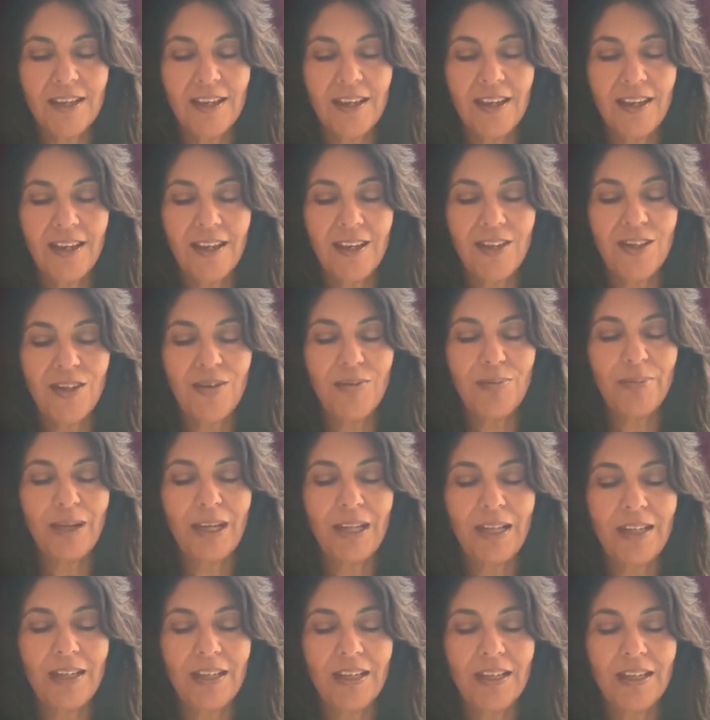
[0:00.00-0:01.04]
and your
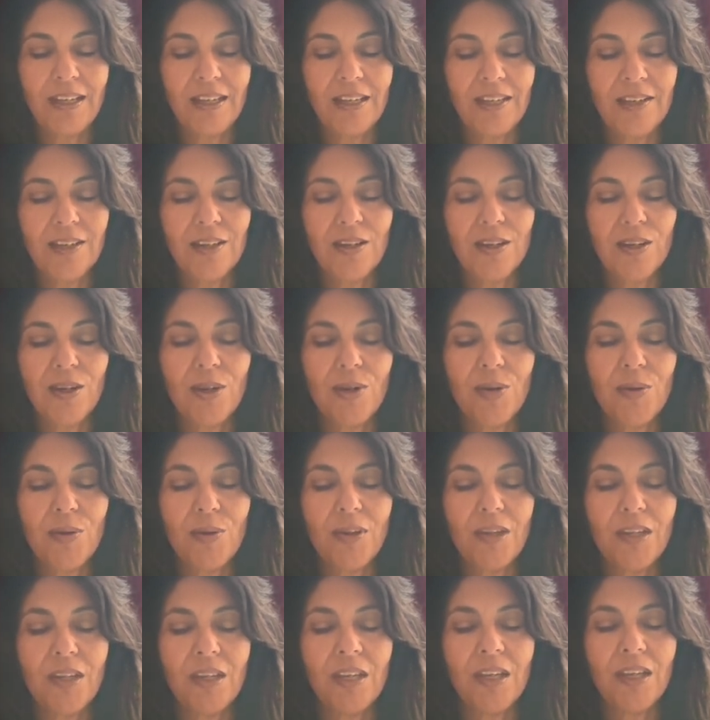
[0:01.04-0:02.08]
belly with
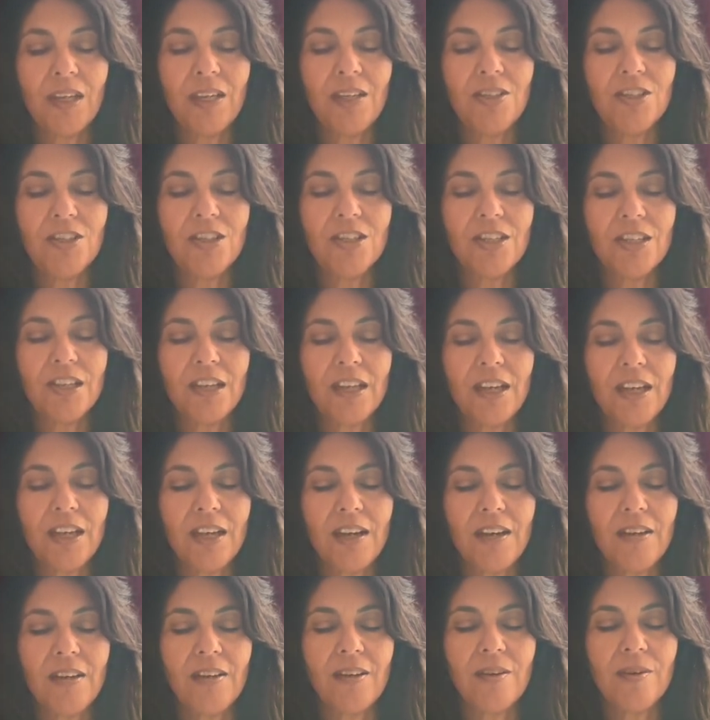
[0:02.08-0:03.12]
each
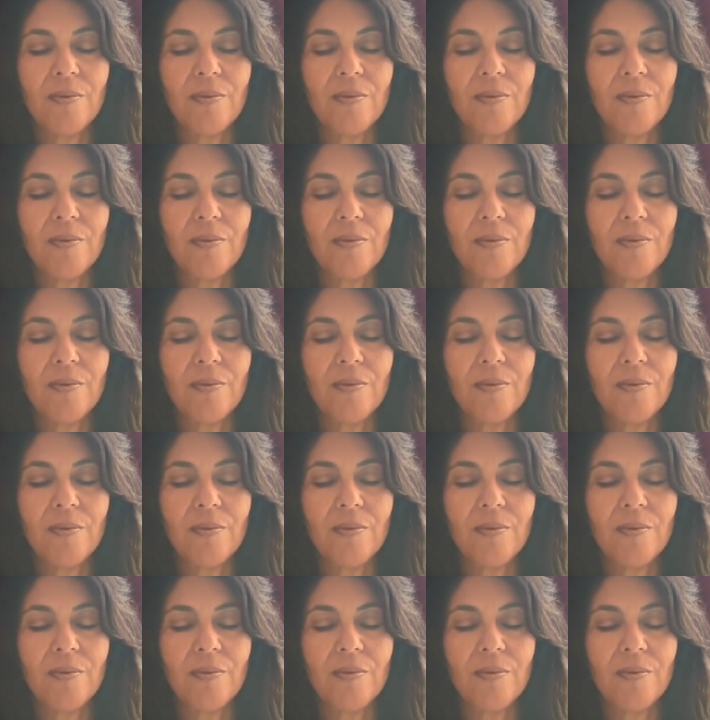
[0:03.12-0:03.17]
inhale